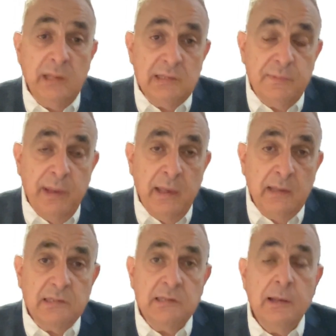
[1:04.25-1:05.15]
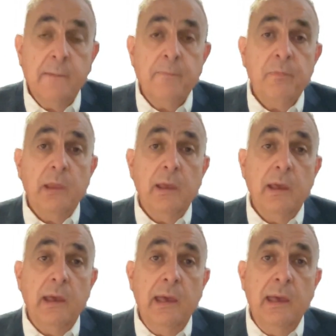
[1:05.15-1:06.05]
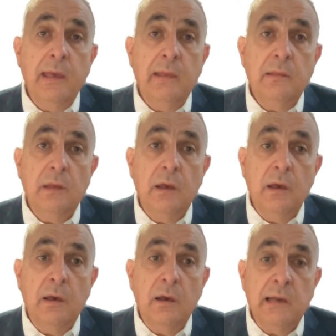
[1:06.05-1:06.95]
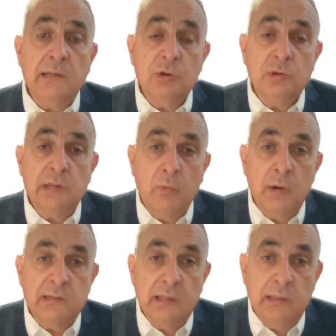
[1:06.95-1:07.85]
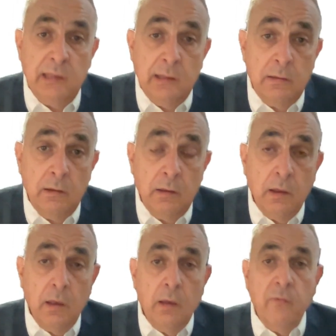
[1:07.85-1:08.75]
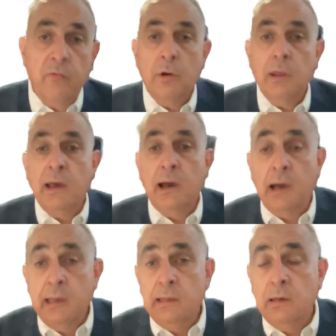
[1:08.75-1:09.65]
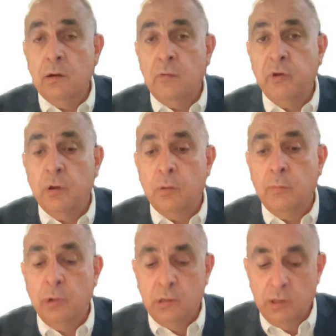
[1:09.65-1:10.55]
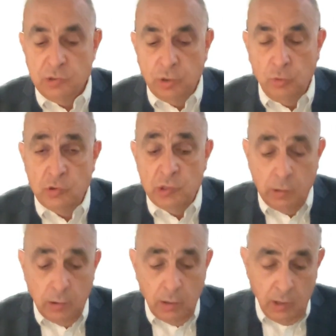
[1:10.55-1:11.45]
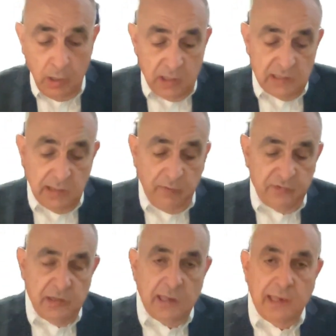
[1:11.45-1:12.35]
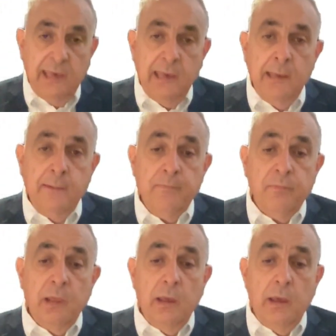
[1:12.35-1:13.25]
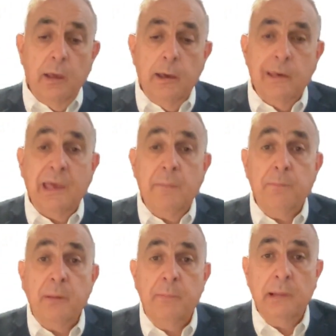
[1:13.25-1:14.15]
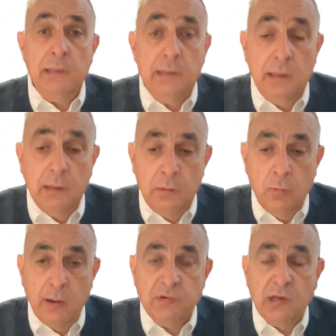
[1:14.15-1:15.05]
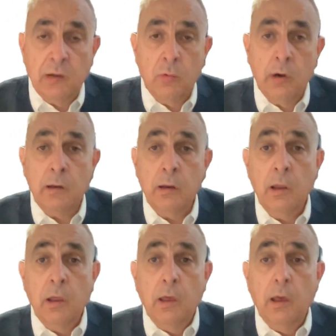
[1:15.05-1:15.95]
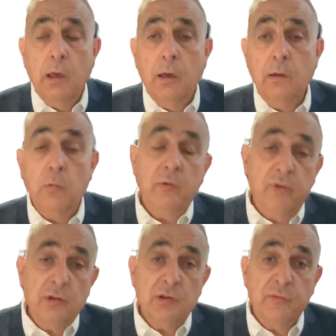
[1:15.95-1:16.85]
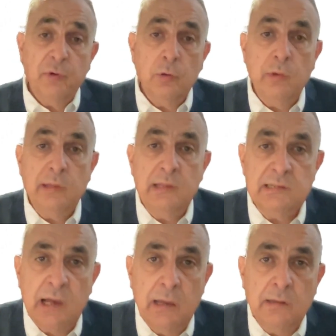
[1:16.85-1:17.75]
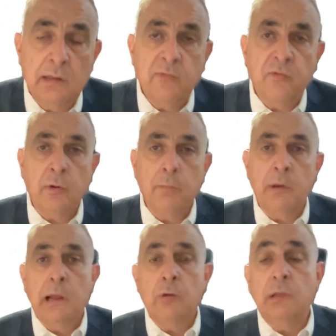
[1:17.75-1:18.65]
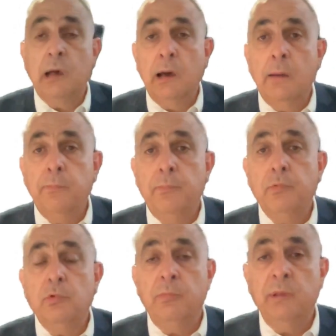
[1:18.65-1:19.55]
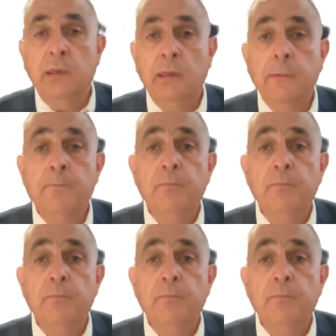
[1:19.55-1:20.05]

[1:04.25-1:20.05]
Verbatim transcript: space, and uh, I saw there was a need for a highly configurable solution. Some of the key uh, capability in Web Jaguar, uh, first of all, we designed it from ground up to be